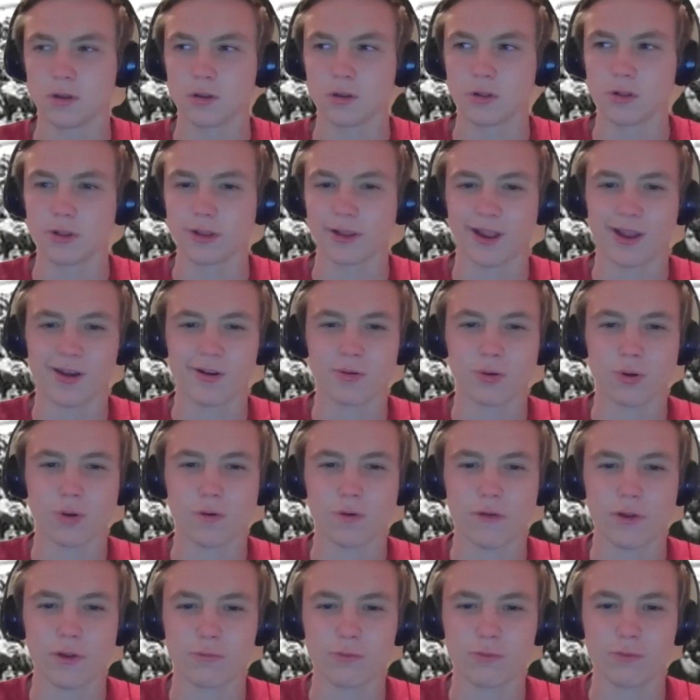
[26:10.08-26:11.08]
Like, I don't know
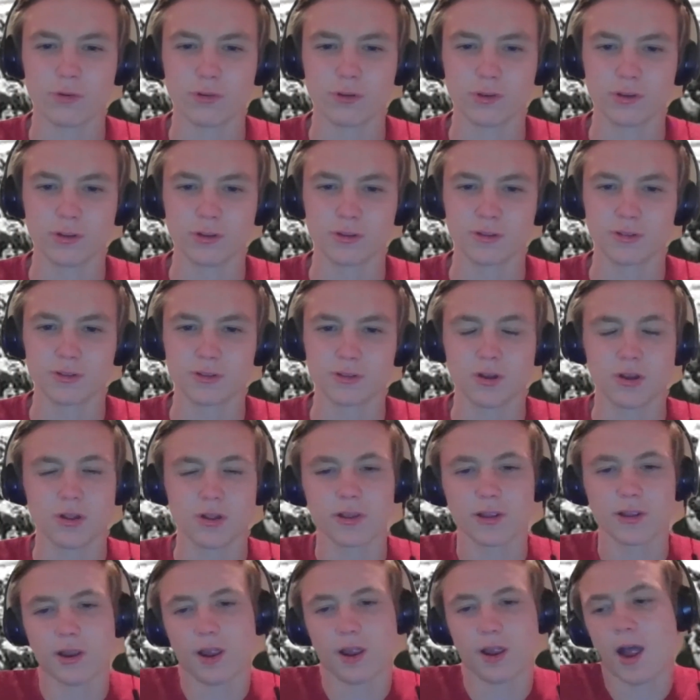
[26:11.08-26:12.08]
if I'd really
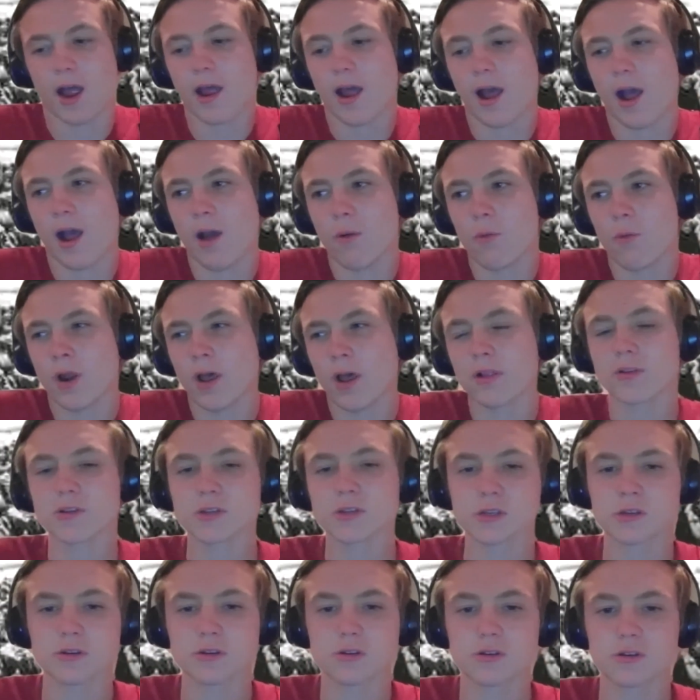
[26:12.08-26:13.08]
like, I when I
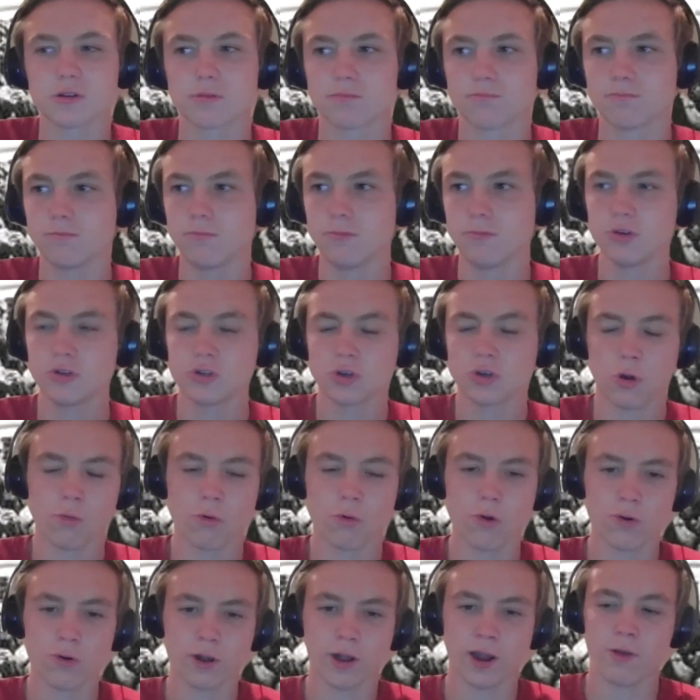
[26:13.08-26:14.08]
listened to Joe
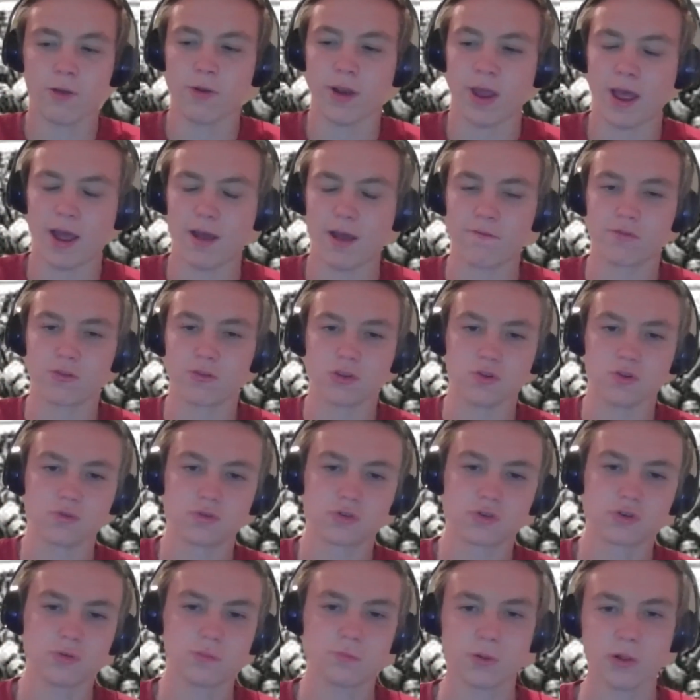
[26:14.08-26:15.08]
Rogan, I would have the
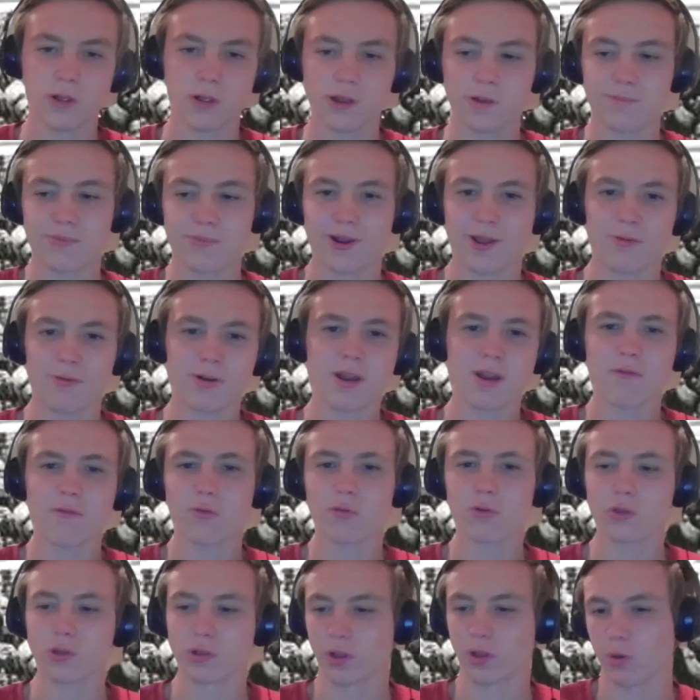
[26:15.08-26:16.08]
YouTube playing, but I would never
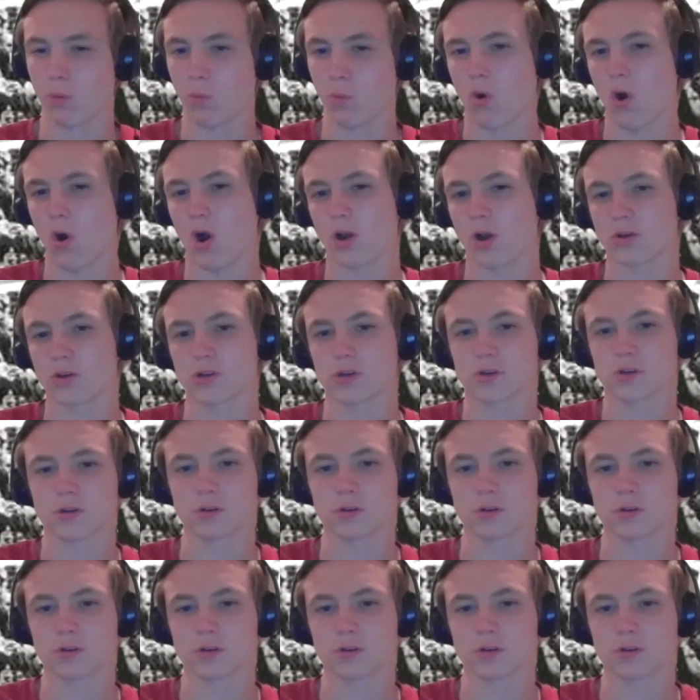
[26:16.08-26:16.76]
really like watch.